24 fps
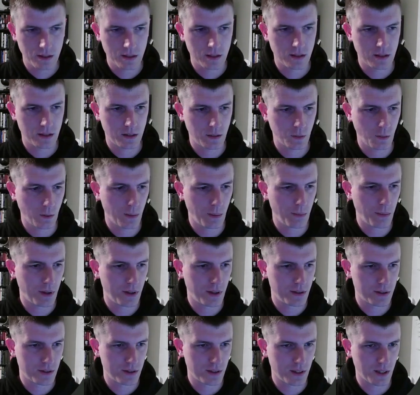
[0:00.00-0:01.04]
The web
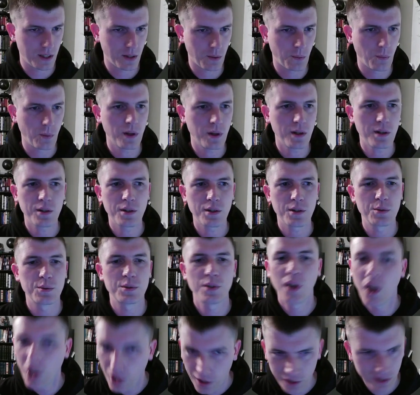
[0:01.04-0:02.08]
browser's like, what are you
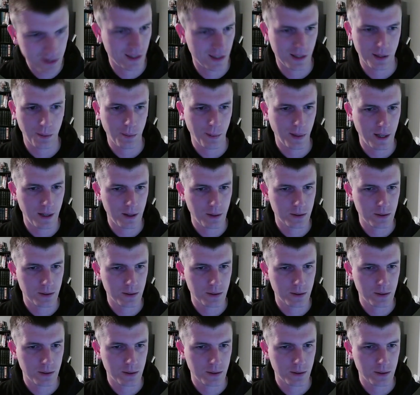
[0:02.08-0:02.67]
talking about?